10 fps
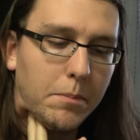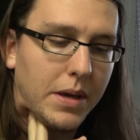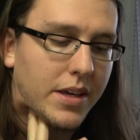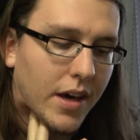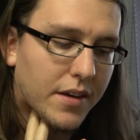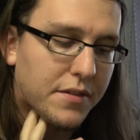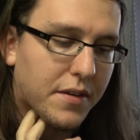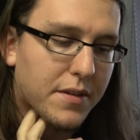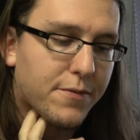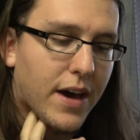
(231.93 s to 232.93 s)
because
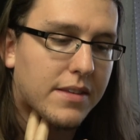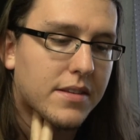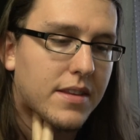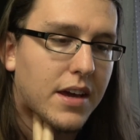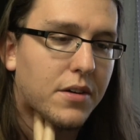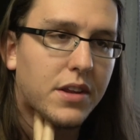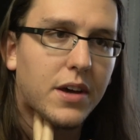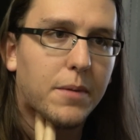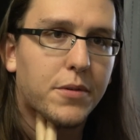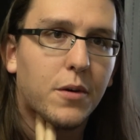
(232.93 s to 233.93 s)
of the fact that they only
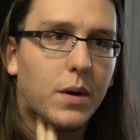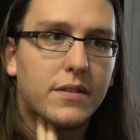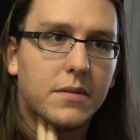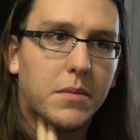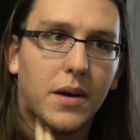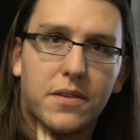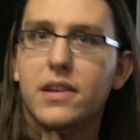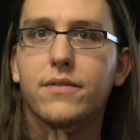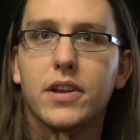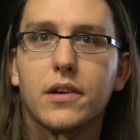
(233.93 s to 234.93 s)
upload once a month
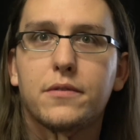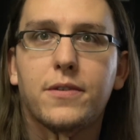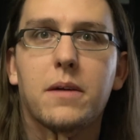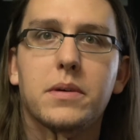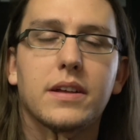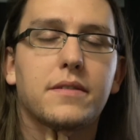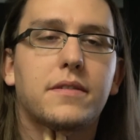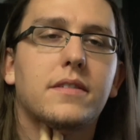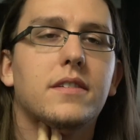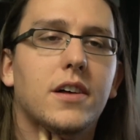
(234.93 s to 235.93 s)
and the video is 5
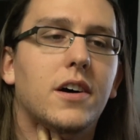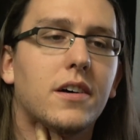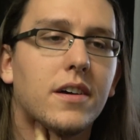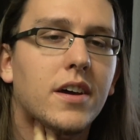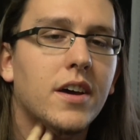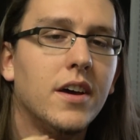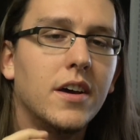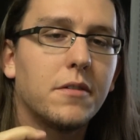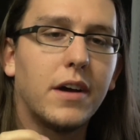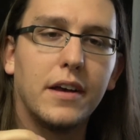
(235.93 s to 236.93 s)
minutes long.
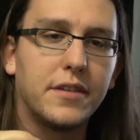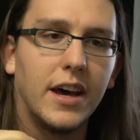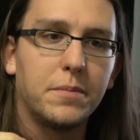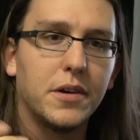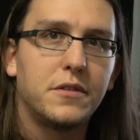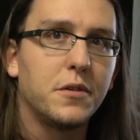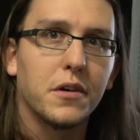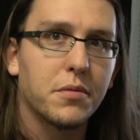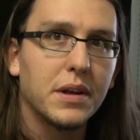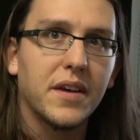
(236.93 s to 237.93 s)
Whereas I upload 2 or
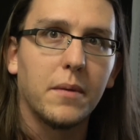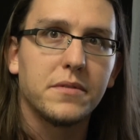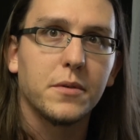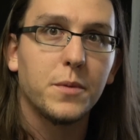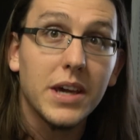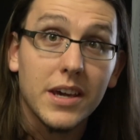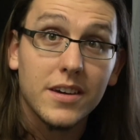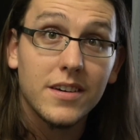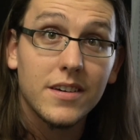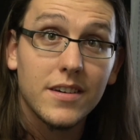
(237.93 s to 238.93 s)
3 times a
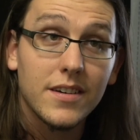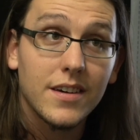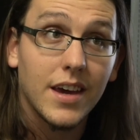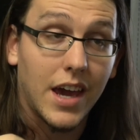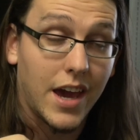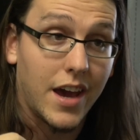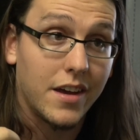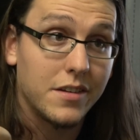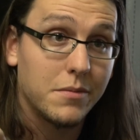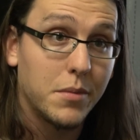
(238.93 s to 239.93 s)
week, and